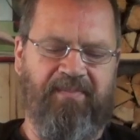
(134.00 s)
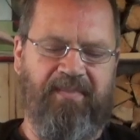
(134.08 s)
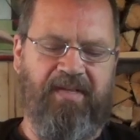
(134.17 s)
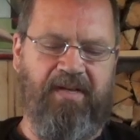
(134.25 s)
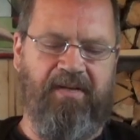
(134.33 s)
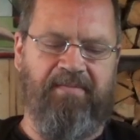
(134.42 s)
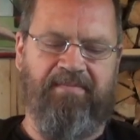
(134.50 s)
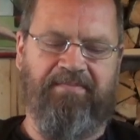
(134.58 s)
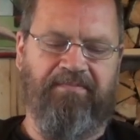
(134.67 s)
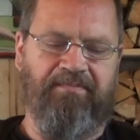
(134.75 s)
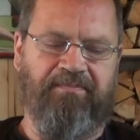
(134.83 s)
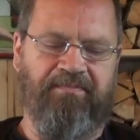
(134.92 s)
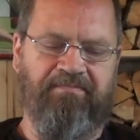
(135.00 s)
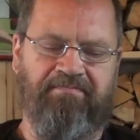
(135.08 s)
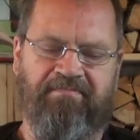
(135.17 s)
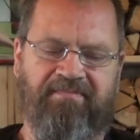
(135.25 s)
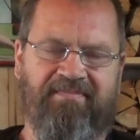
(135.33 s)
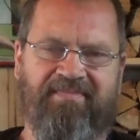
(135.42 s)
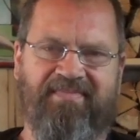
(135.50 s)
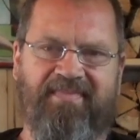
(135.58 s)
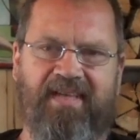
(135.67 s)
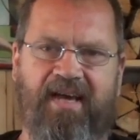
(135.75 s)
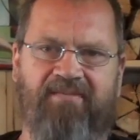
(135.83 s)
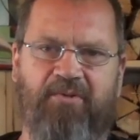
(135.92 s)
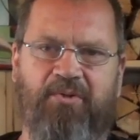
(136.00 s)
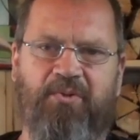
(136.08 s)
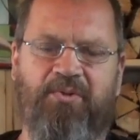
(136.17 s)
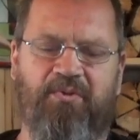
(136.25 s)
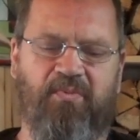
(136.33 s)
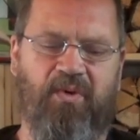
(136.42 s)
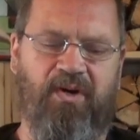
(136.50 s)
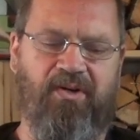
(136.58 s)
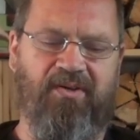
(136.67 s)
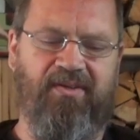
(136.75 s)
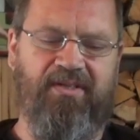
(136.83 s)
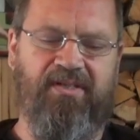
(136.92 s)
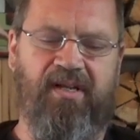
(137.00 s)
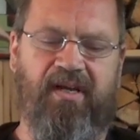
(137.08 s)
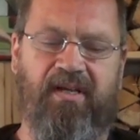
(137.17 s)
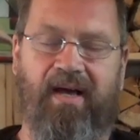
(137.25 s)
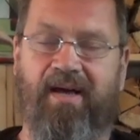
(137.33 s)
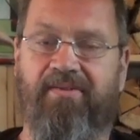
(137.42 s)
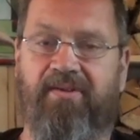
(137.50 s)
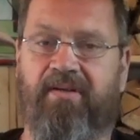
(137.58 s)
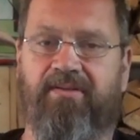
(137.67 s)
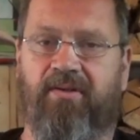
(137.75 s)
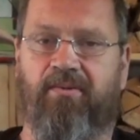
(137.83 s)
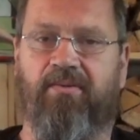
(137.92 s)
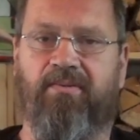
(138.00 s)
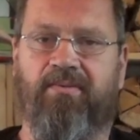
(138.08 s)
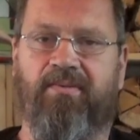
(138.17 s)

Yeah. They have to do some work on this lady. I think so.